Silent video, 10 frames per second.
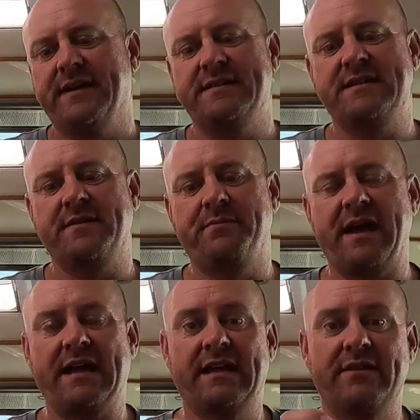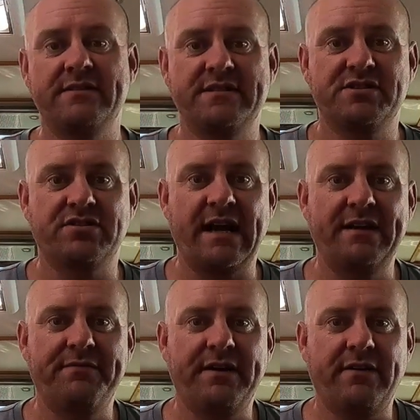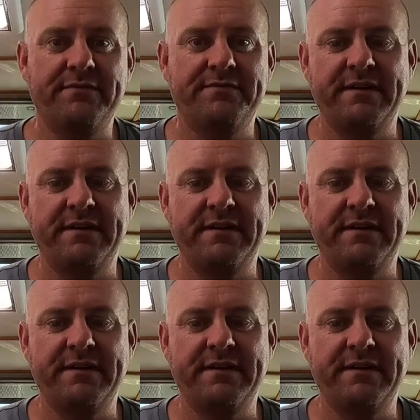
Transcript: is at the back here is a Schrader valve,